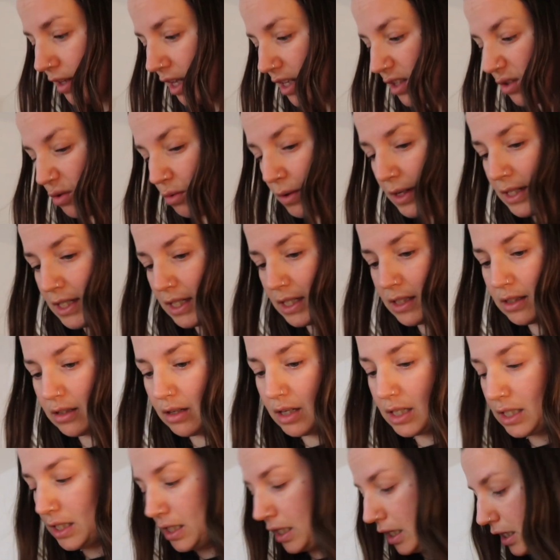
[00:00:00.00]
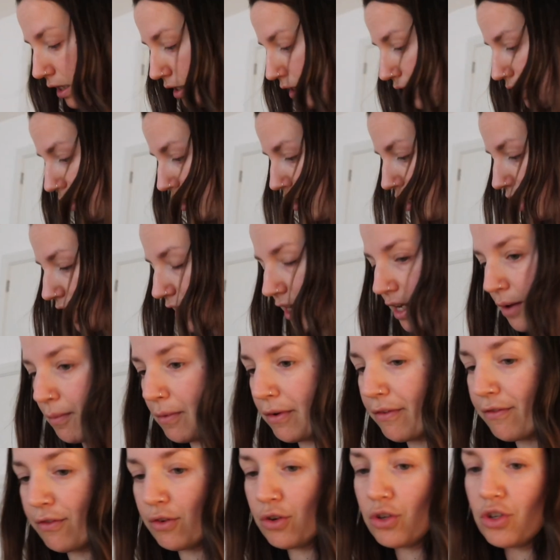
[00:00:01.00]
That's always exciting. I get
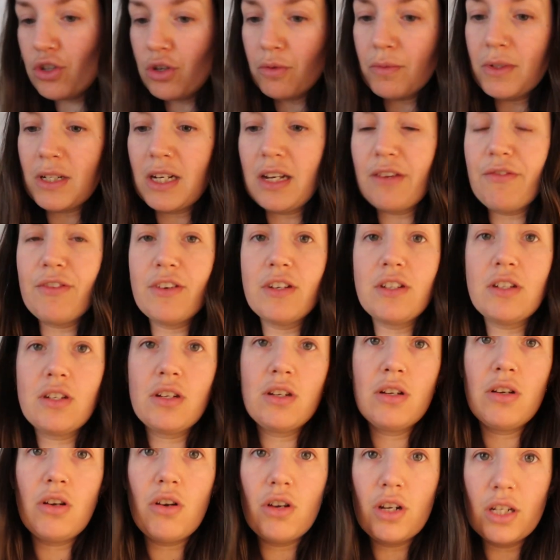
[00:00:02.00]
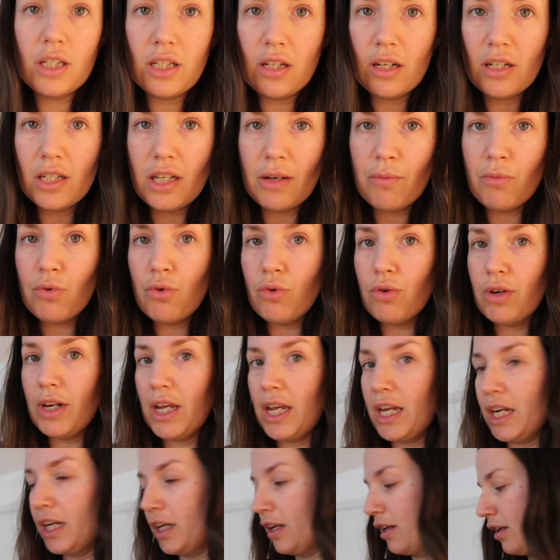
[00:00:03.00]
my food shop delivered on a Sunday
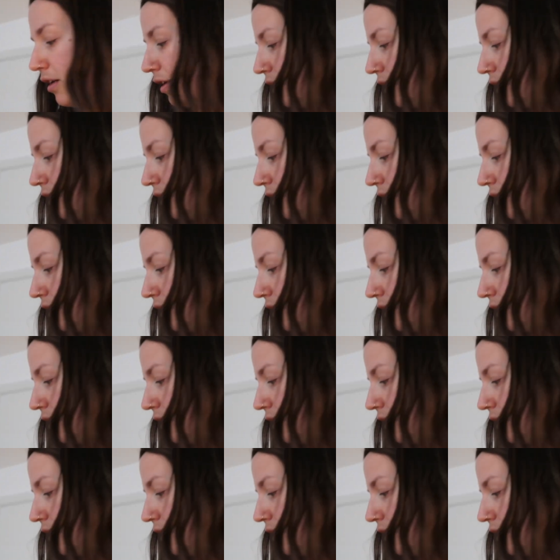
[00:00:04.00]
morning.